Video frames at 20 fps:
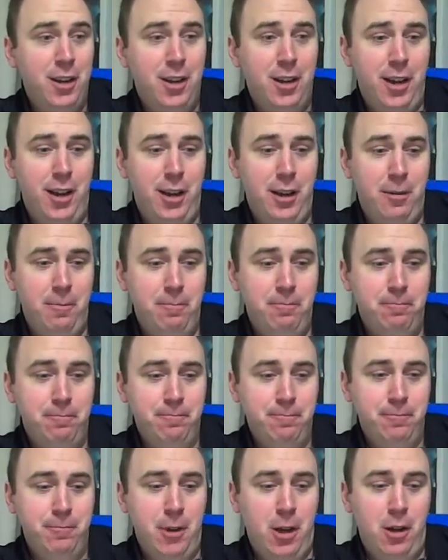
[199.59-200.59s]

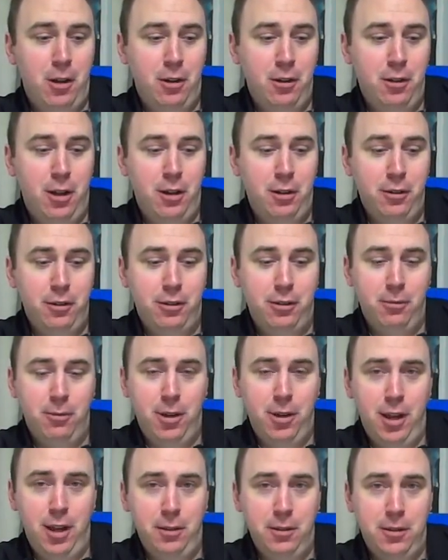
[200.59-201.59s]
All
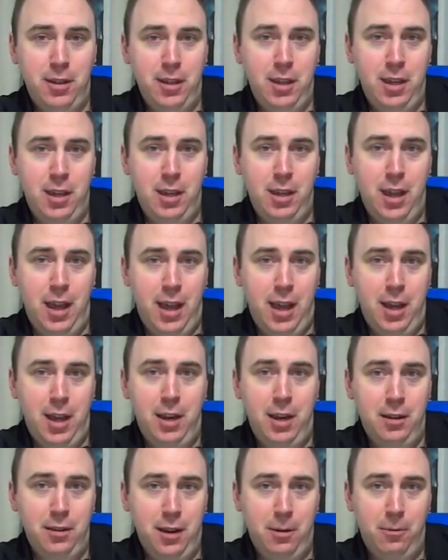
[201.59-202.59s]
3
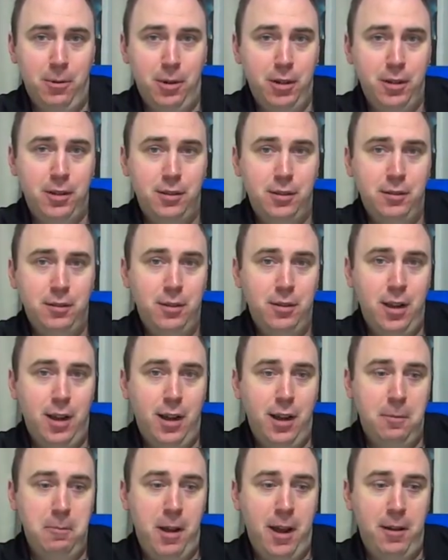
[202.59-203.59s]
LTE-A networks
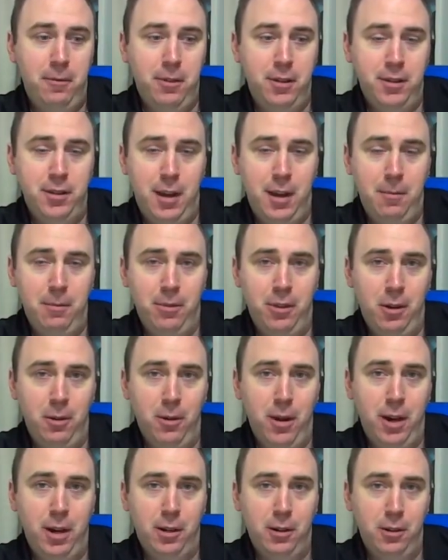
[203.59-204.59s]
have the same
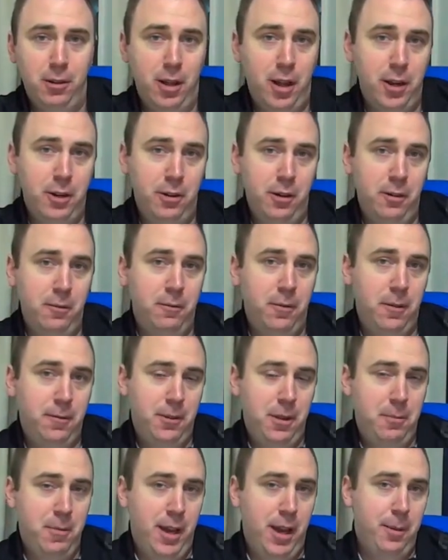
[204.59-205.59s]
theoretical
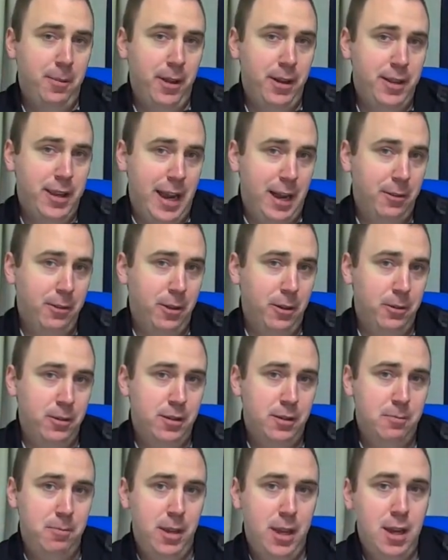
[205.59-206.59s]
150 megabit download
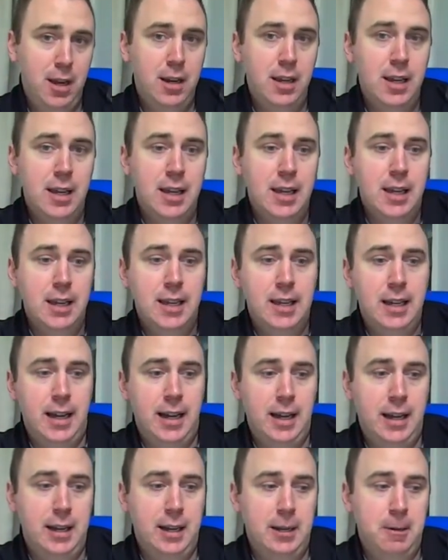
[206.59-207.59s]
speed,
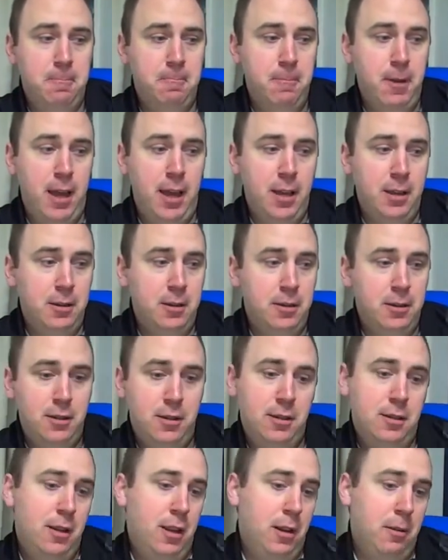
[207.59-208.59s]
and
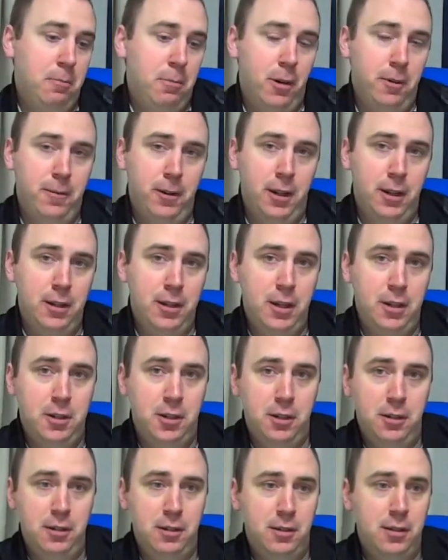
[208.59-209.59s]
in perfect
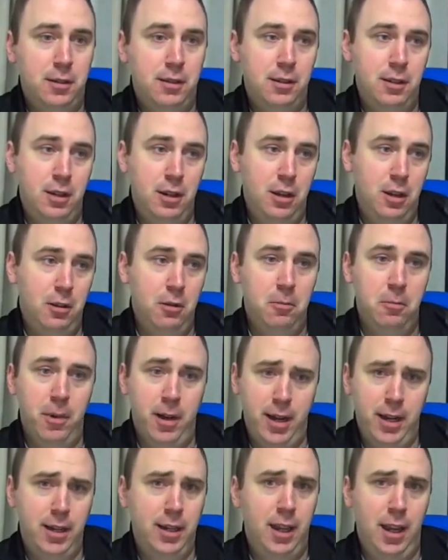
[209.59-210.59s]
conditions you
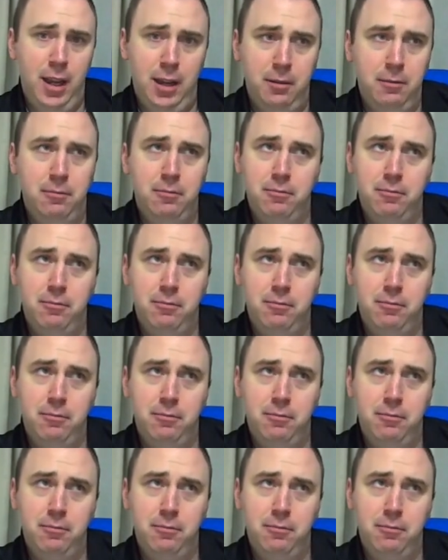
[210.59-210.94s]
might get